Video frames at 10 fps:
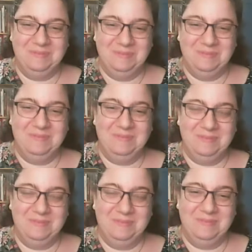
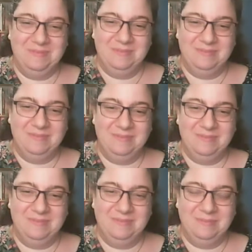
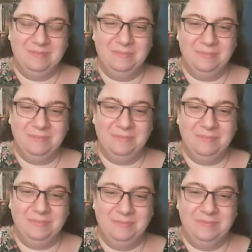
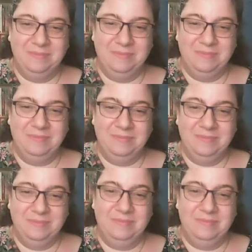(not speaking)